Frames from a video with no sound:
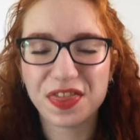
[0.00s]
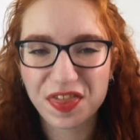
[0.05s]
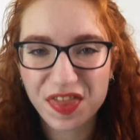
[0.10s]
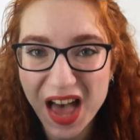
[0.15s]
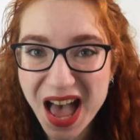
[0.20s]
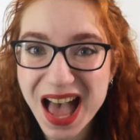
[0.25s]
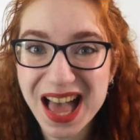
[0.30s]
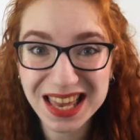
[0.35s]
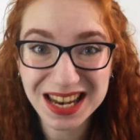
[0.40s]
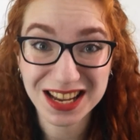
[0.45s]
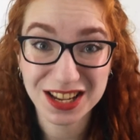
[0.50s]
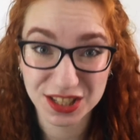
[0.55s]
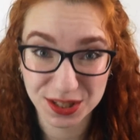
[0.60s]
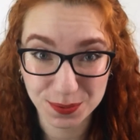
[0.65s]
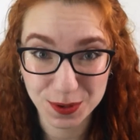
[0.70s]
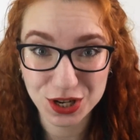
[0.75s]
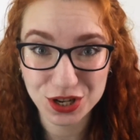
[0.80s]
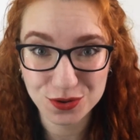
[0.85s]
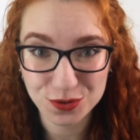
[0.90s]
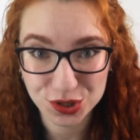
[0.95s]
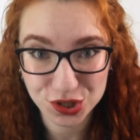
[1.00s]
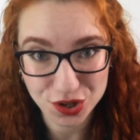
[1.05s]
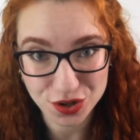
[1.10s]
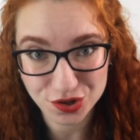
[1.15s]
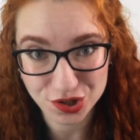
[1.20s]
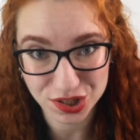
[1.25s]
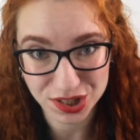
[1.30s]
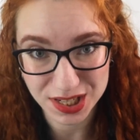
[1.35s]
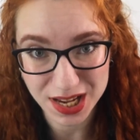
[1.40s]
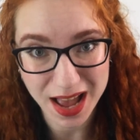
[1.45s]
that is when you
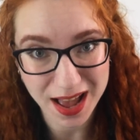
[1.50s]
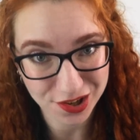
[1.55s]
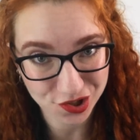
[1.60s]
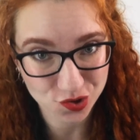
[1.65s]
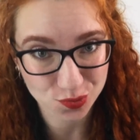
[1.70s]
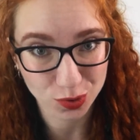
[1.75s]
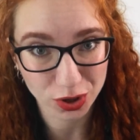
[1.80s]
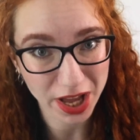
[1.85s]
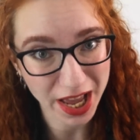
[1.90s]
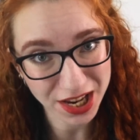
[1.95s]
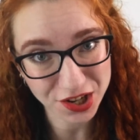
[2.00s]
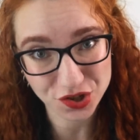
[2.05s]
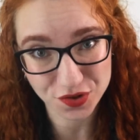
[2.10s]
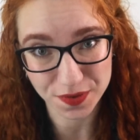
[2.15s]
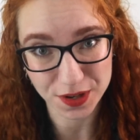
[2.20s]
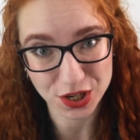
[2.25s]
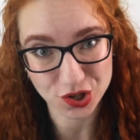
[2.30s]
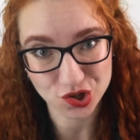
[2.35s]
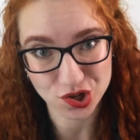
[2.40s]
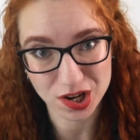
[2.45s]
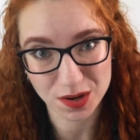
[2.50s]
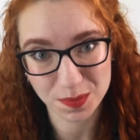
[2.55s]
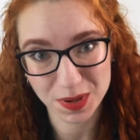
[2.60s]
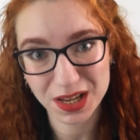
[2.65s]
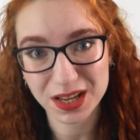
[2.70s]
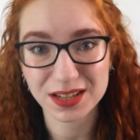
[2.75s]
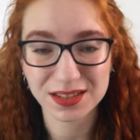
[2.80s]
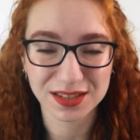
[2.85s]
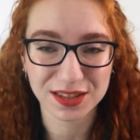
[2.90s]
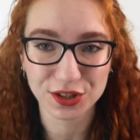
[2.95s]
start to see actual edge finishing
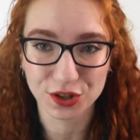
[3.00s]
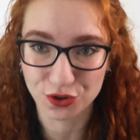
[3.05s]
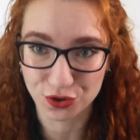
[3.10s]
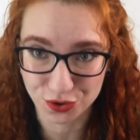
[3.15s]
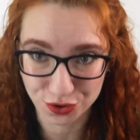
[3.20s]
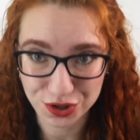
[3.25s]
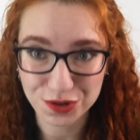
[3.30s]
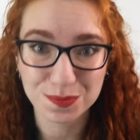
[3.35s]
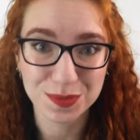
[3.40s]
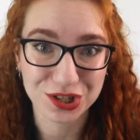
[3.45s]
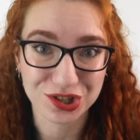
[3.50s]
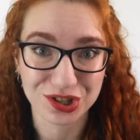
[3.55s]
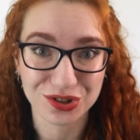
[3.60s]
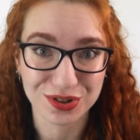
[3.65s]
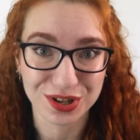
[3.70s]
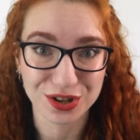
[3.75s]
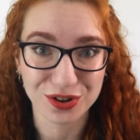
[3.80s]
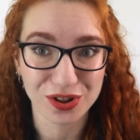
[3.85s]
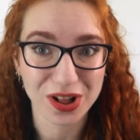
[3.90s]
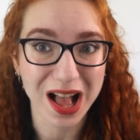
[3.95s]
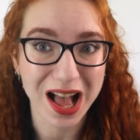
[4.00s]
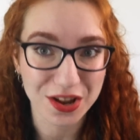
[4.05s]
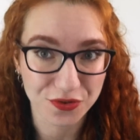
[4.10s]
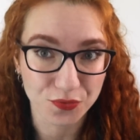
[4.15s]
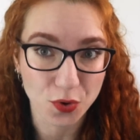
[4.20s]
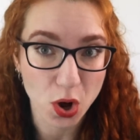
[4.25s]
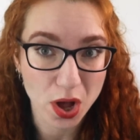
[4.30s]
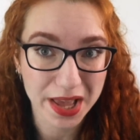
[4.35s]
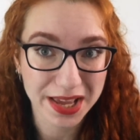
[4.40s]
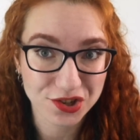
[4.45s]
because the good material
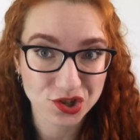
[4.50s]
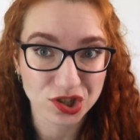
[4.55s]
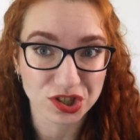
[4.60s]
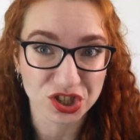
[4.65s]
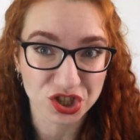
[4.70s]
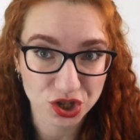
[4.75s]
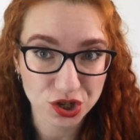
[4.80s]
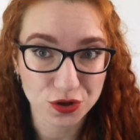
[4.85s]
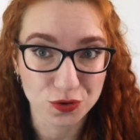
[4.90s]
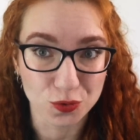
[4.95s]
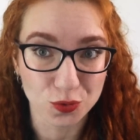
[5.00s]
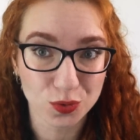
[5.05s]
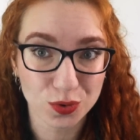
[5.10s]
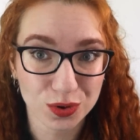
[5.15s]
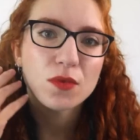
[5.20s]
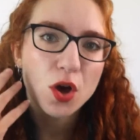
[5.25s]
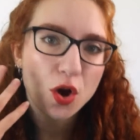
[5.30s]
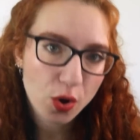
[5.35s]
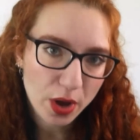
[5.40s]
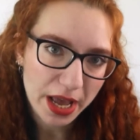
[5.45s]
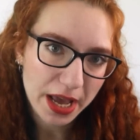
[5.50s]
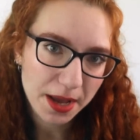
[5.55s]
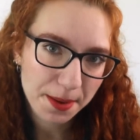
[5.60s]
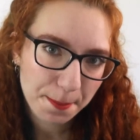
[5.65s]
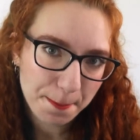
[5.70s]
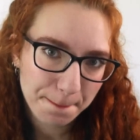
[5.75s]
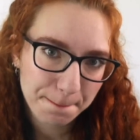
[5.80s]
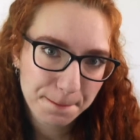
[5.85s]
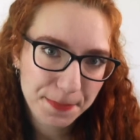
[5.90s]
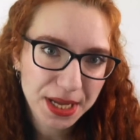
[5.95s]
had raw edges too. Okay,
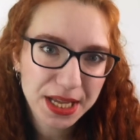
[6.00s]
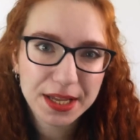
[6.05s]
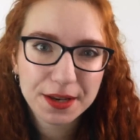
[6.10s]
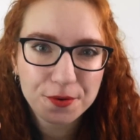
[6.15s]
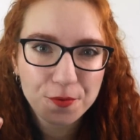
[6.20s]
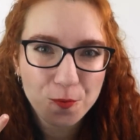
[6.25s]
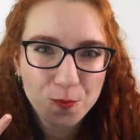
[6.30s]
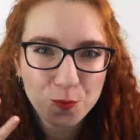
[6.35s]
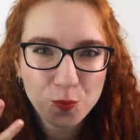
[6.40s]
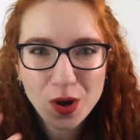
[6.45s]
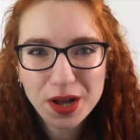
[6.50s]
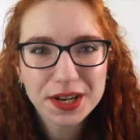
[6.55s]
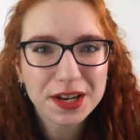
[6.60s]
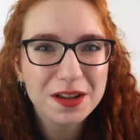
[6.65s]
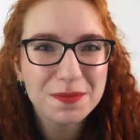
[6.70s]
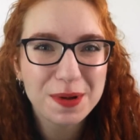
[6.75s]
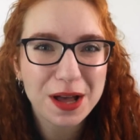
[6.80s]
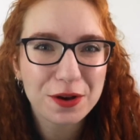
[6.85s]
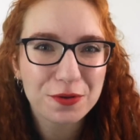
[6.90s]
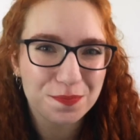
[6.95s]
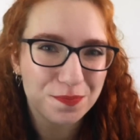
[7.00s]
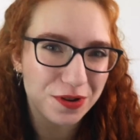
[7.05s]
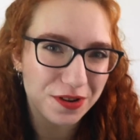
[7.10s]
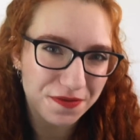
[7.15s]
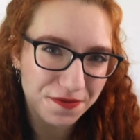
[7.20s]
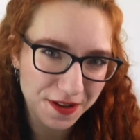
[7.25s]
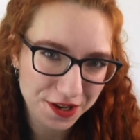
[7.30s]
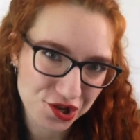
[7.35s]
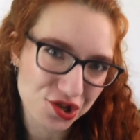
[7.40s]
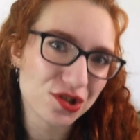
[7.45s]
but what about
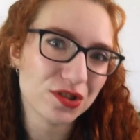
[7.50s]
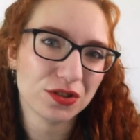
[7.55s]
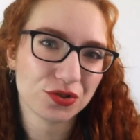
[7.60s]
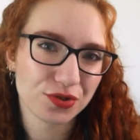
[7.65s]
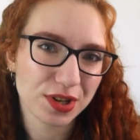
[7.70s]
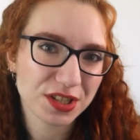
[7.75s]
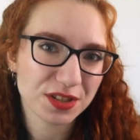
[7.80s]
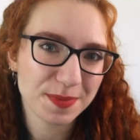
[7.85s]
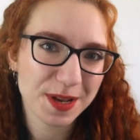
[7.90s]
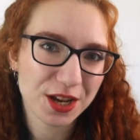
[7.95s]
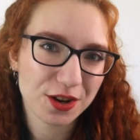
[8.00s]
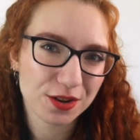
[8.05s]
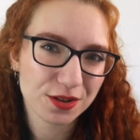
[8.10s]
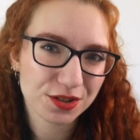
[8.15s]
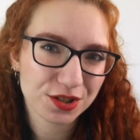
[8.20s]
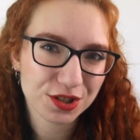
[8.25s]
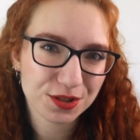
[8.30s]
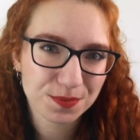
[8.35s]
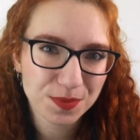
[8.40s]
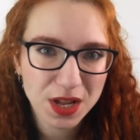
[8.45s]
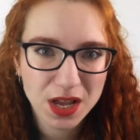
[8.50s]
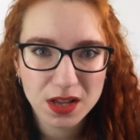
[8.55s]
professional dressmakers?